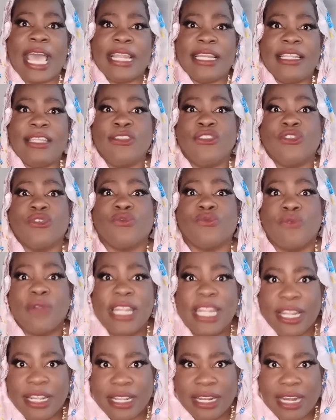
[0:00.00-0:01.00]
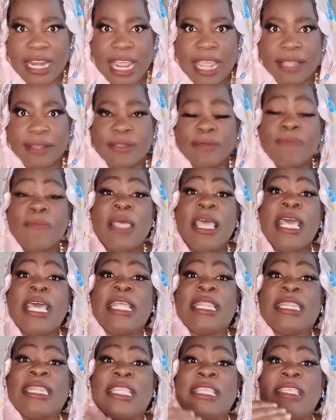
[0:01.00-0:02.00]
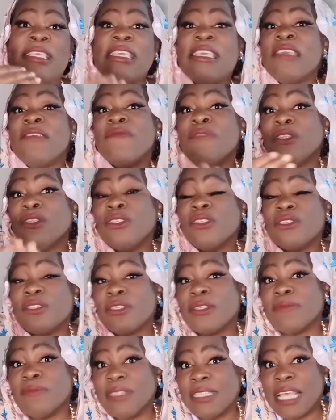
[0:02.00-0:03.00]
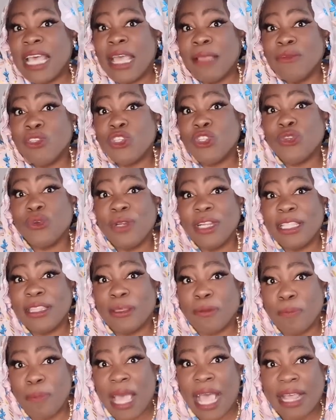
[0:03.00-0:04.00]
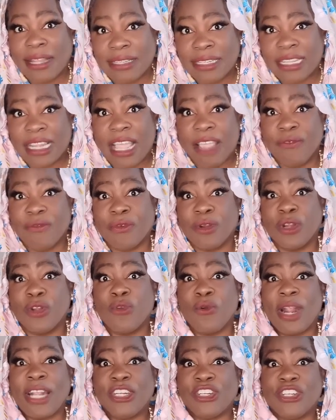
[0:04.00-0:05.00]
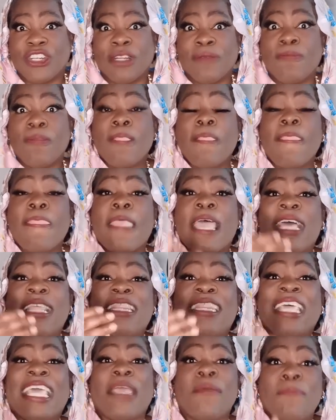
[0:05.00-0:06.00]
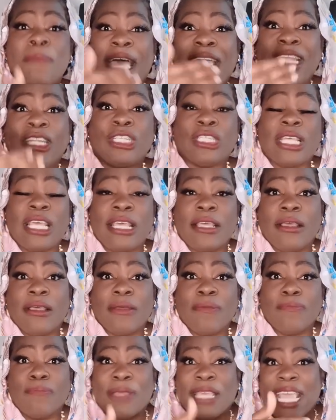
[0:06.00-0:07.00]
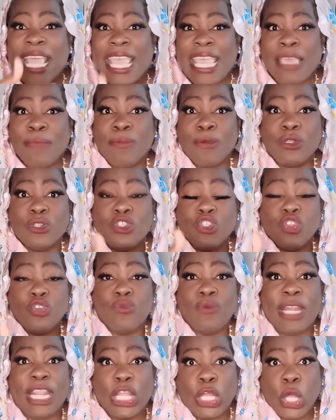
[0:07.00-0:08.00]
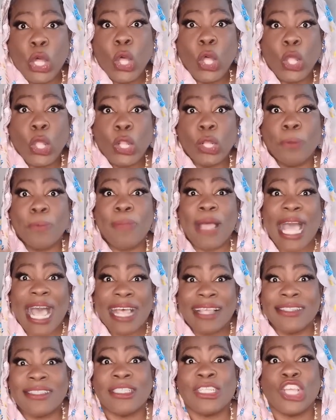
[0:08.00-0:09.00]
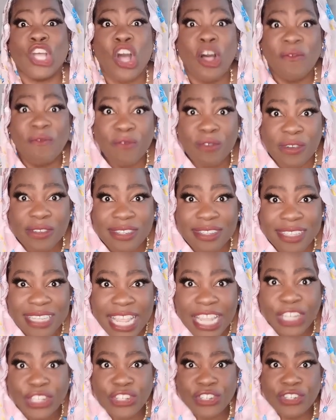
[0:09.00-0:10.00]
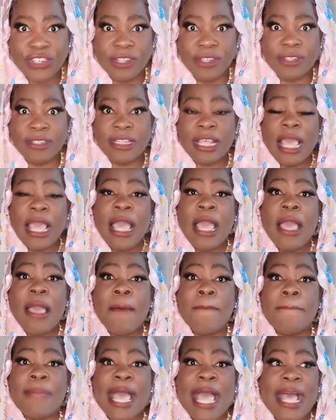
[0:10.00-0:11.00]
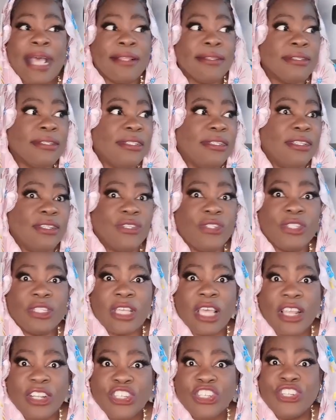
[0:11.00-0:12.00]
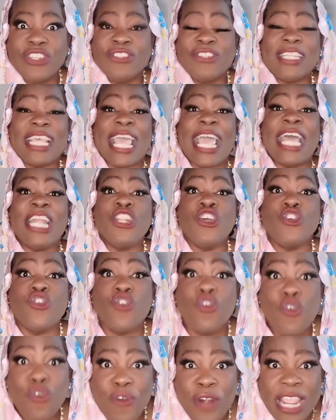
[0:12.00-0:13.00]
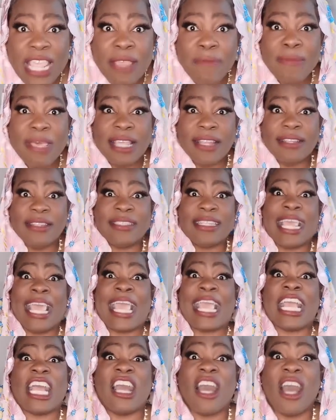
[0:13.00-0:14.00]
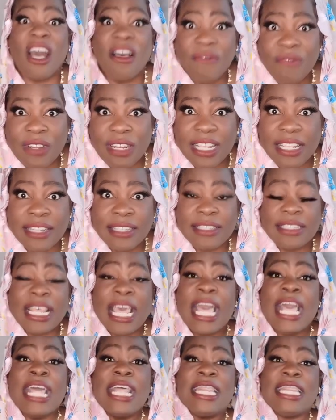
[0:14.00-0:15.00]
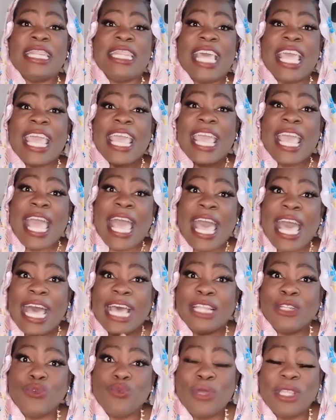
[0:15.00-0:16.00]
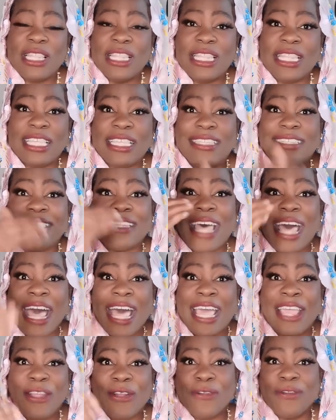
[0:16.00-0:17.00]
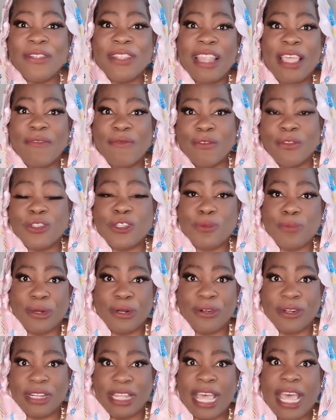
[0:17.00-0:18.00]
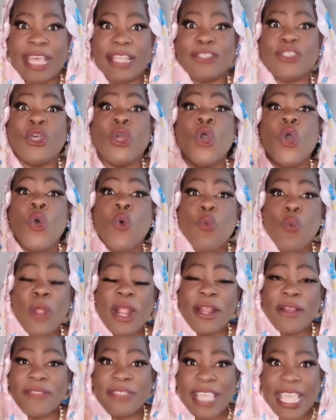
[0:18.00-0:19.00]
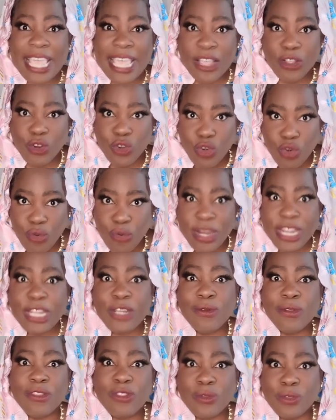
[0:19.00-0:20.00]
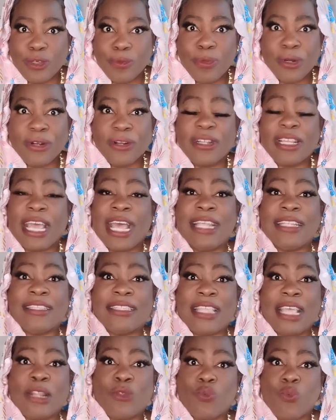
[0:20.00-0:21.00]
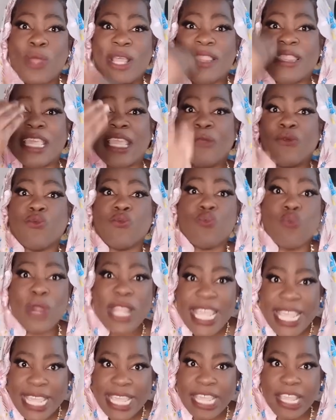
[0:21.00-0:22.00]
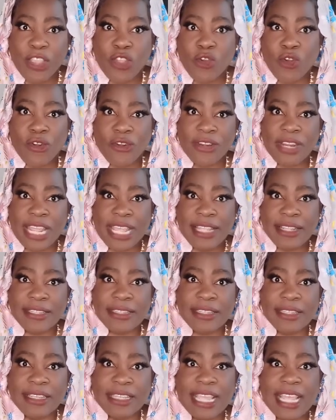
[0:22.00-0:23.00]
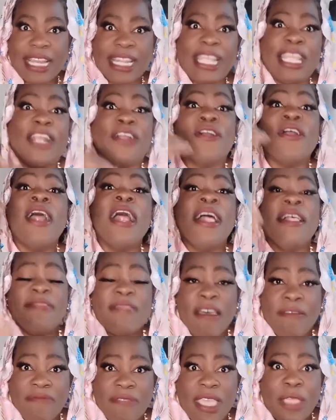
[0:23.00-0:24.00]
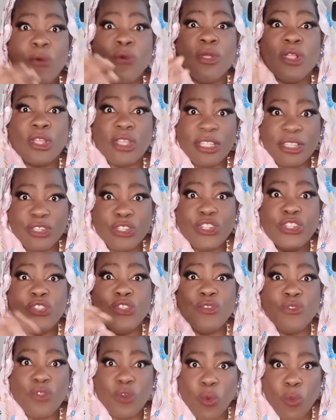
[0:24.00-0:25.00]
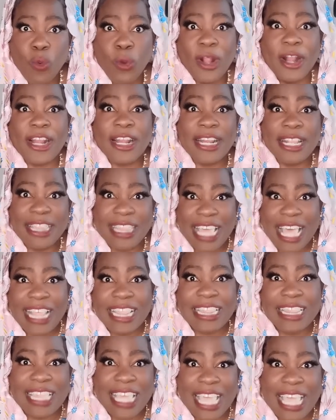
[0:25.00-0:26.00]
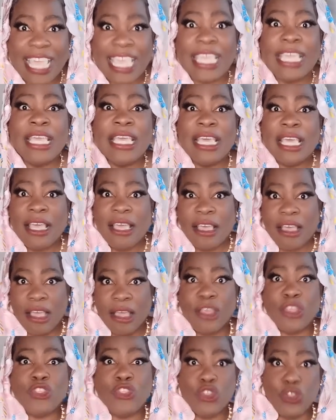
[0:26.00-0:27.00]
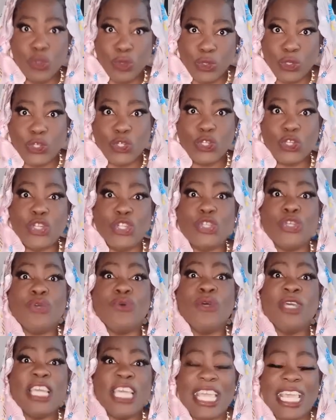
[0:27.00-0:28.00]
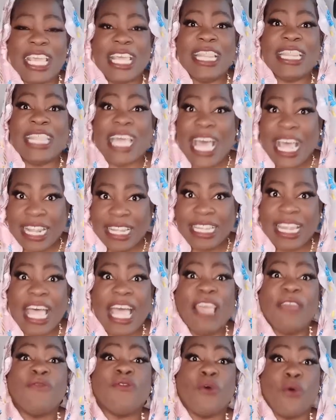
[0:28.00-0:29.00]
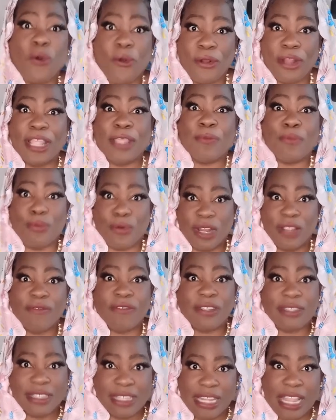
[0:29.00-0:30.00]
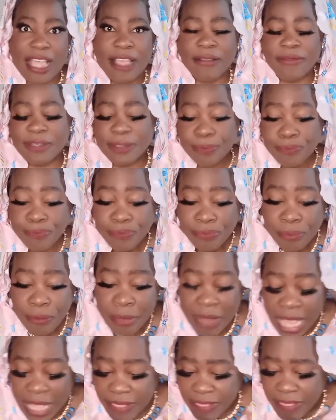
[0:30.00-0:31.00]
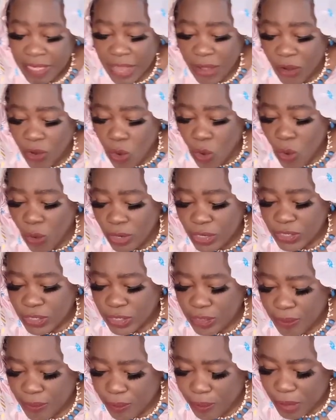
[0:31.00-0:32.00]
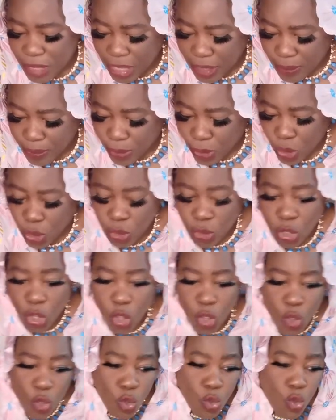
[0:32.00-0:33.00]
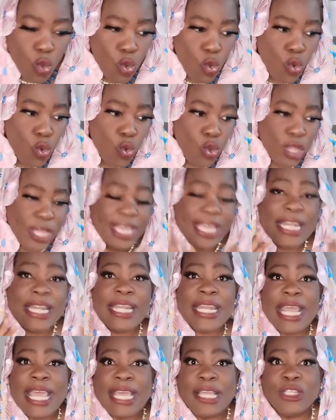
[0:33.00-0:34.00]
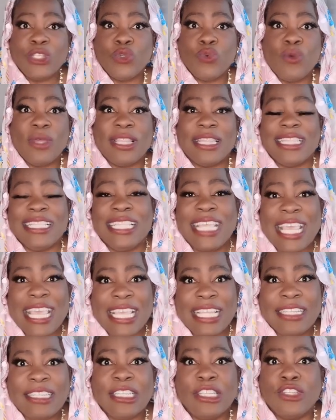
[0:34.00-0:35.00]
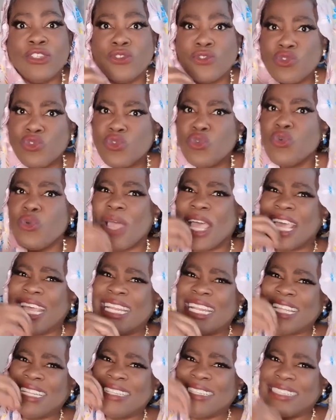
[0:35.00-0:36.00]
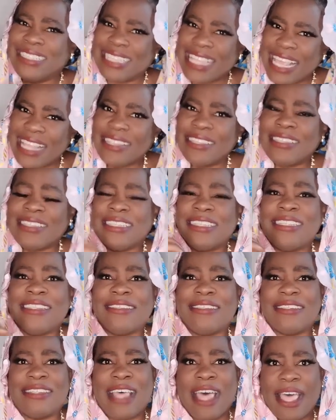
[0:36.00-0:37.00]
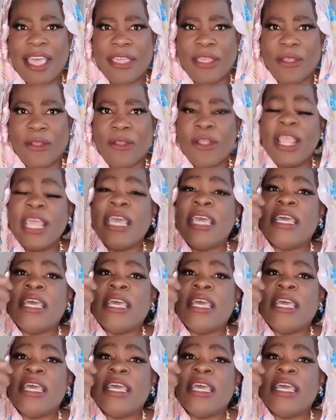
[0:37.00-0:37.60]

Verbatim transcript: I need to reconnect. Even sometimes during the past life regression, they might be able to recall past conversations past discussions and agreements and covenants they had with this higher level spirit guides, where they agreed with those spirit guides that when they reincarnate again here, that they will continue the work that they uh, used to do in that life or in previous lives. There are some people who connect with deities through an intense desire